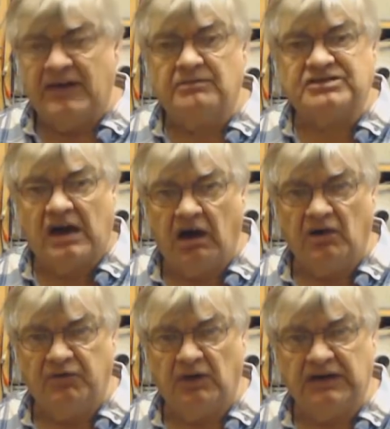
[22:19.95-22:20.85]
That was
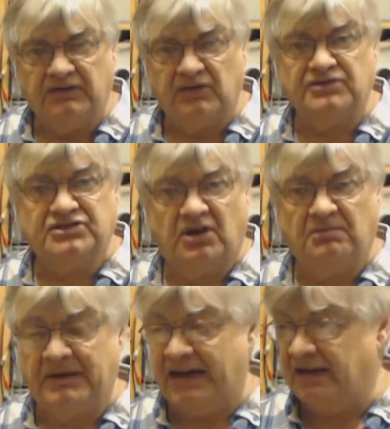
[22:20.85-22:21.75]
half-wave on
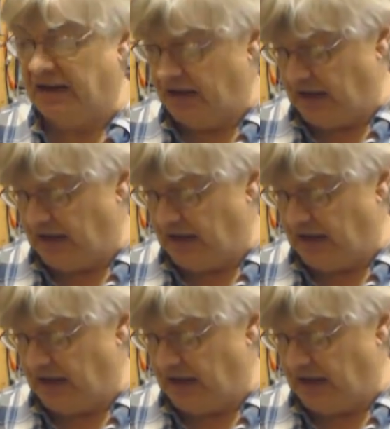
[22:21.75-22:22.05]
top band,